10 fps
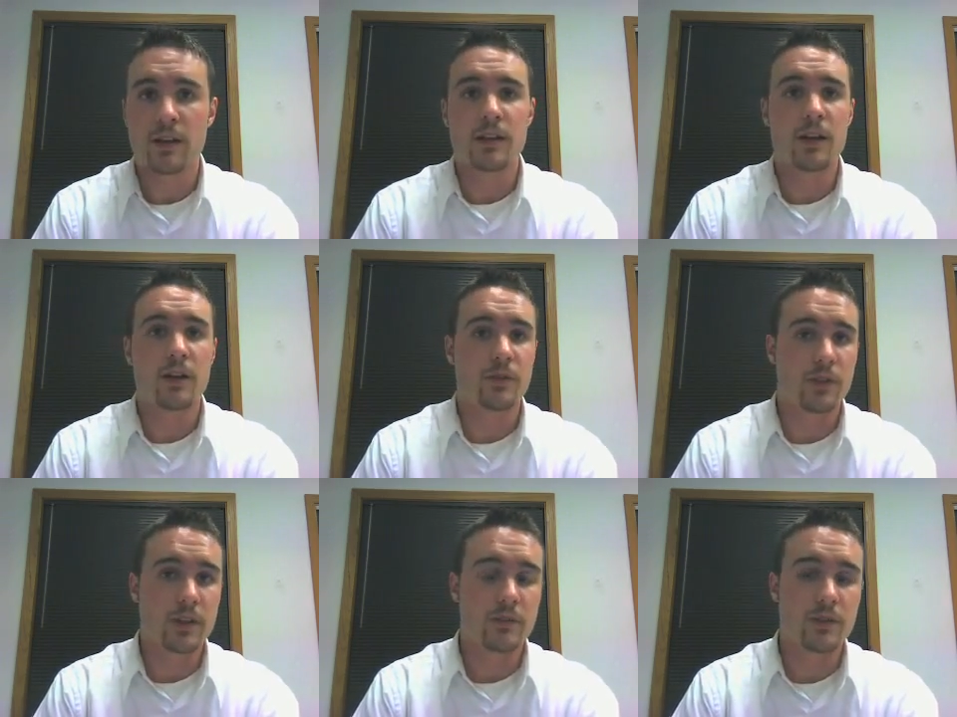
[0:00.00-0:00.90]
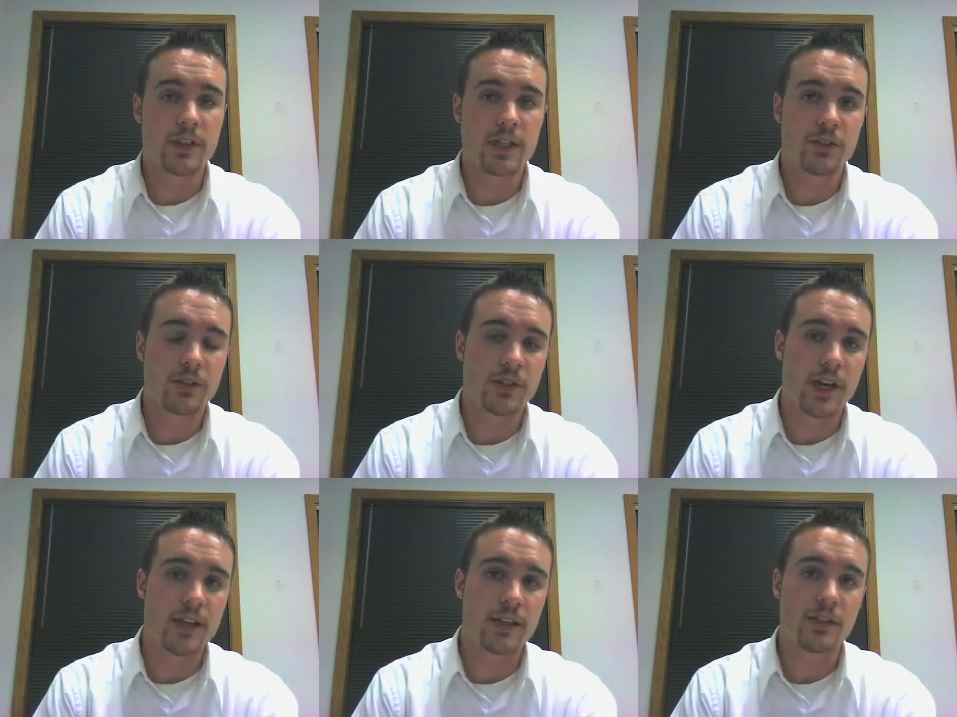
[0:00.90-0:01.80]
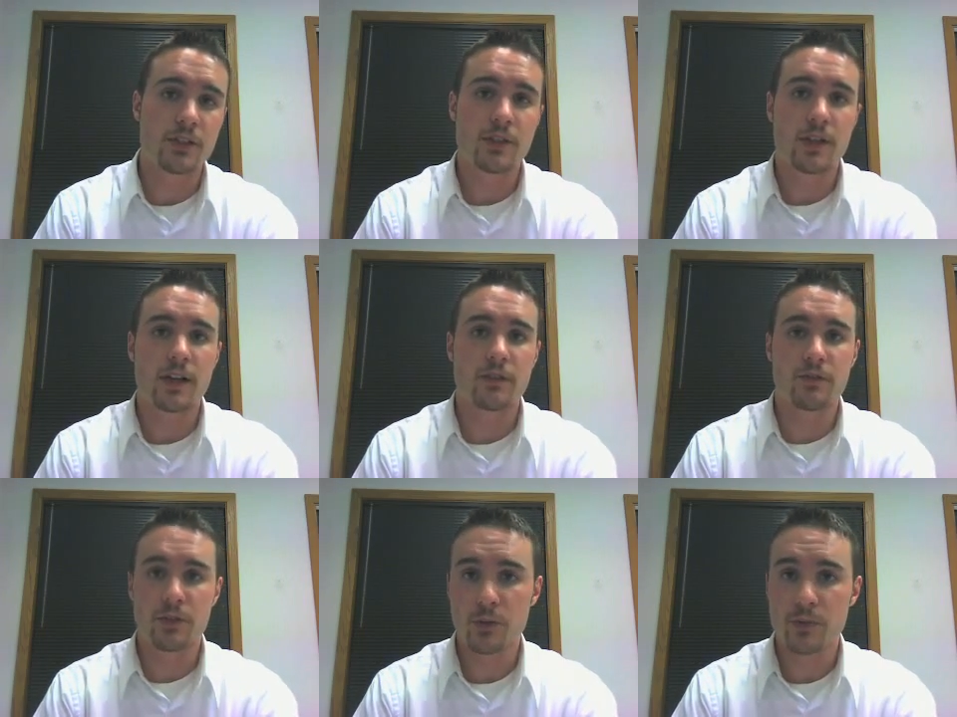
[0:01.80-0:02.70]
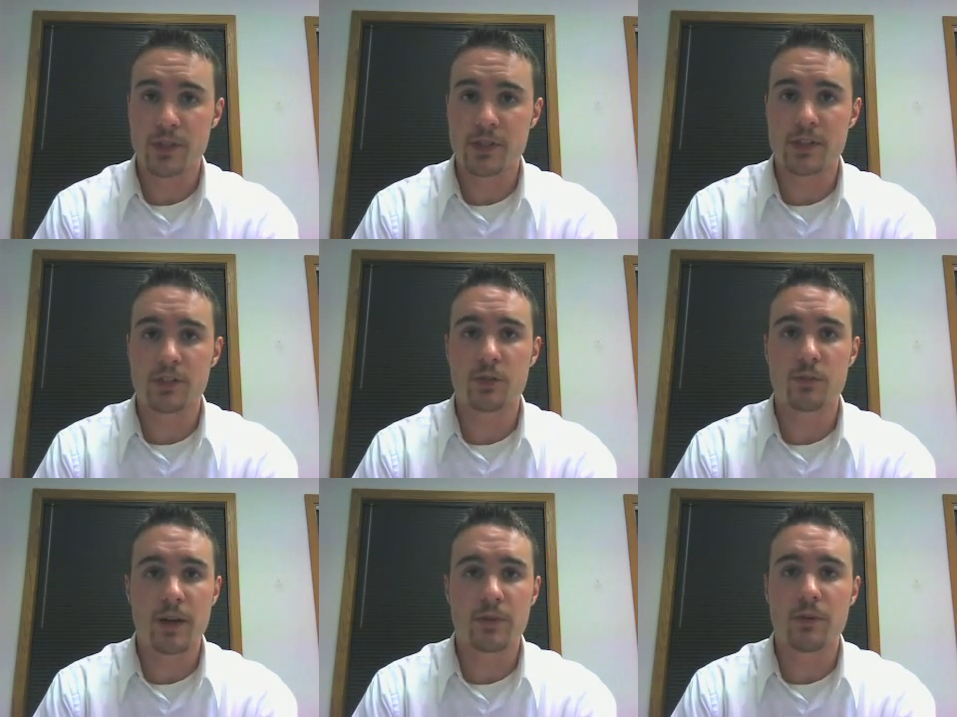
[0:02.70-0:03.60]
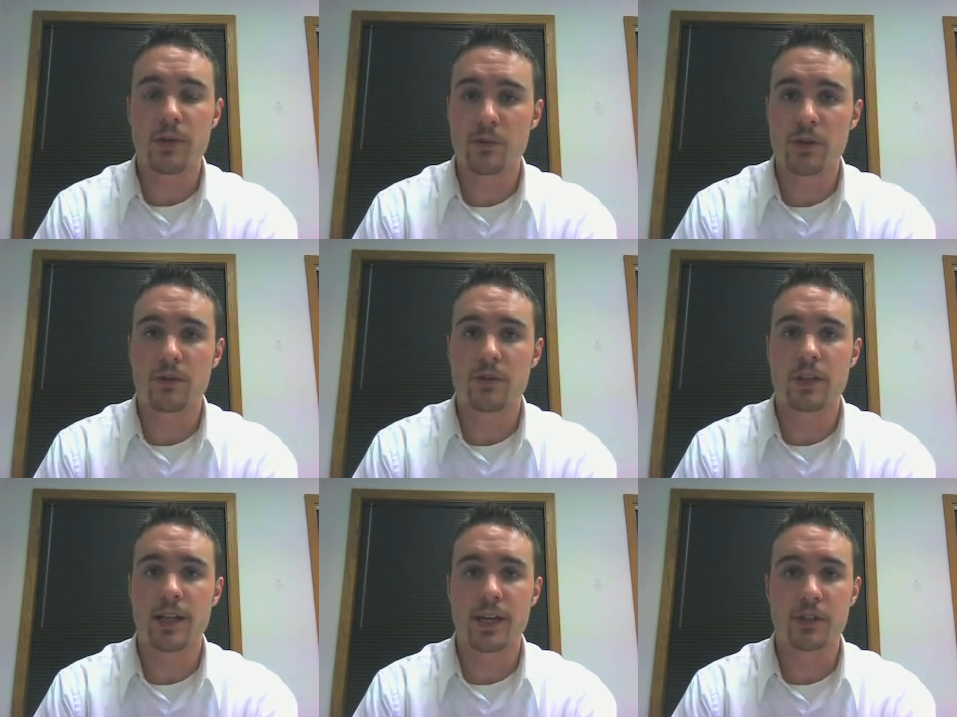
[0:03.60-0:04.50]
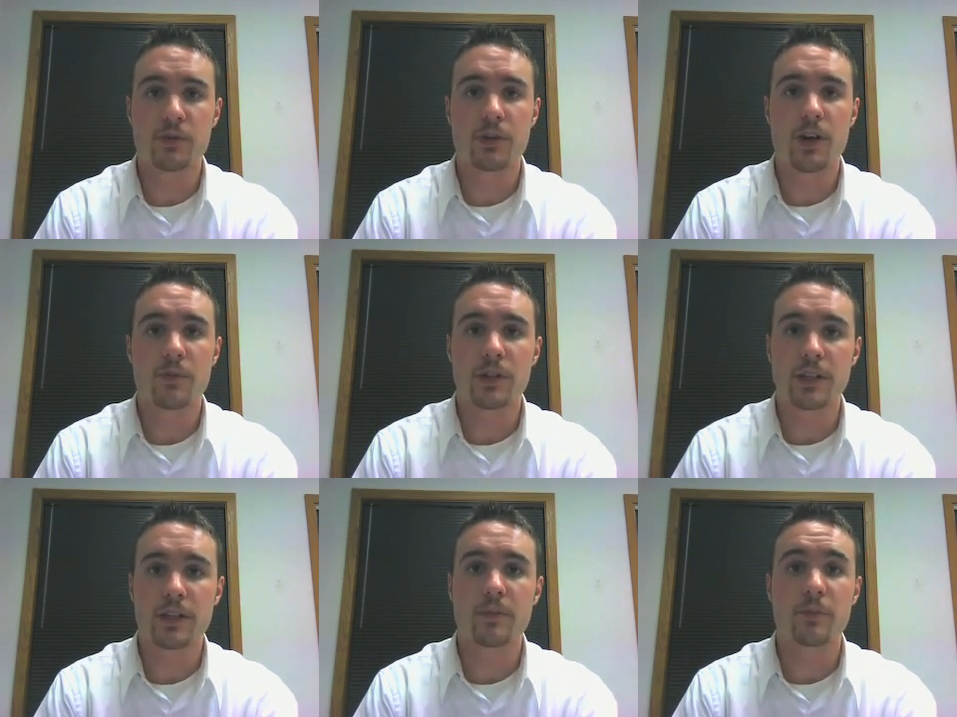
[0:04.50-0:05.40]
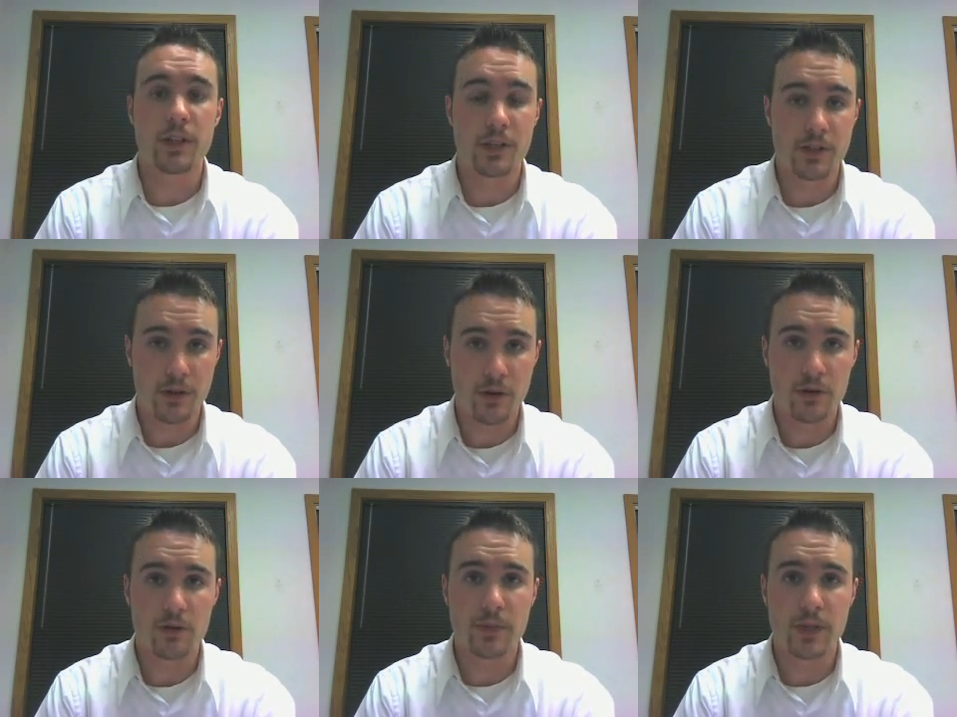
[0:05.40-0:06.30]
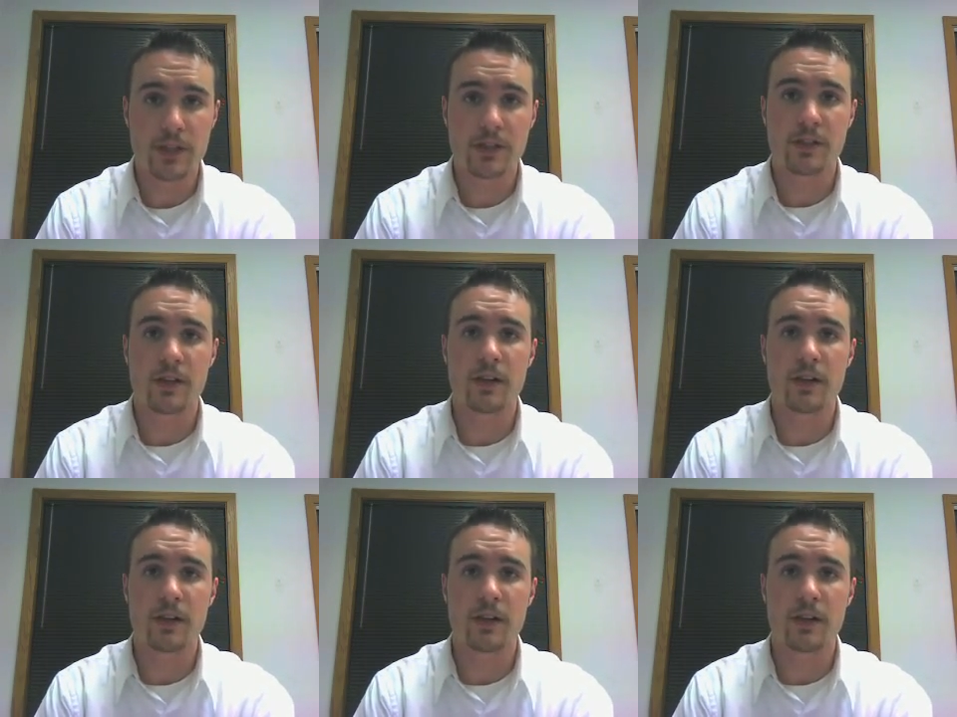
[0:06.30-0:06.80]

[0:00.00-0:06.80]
Now, if you're looking for digital signage for your business, you probably want to work with an actual company that brings the whole piece,